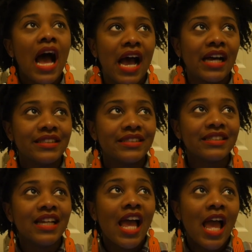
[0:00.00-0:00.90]

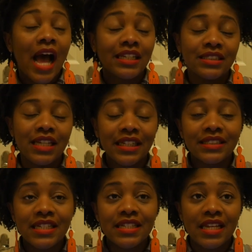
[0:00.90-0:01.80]
and
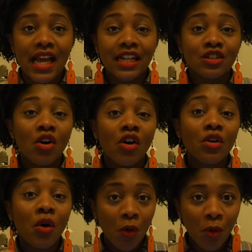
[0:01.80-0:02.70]
Adaeze had
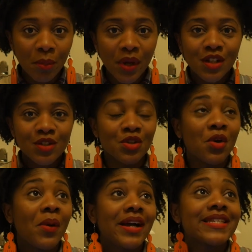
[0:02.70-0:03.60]
gone home to
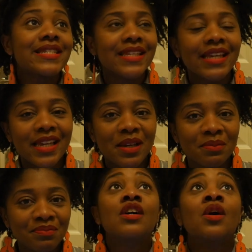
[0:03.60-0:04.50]
go and see
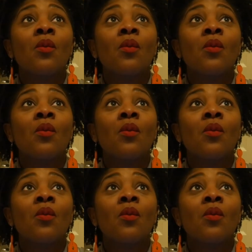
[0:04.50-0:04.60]
him.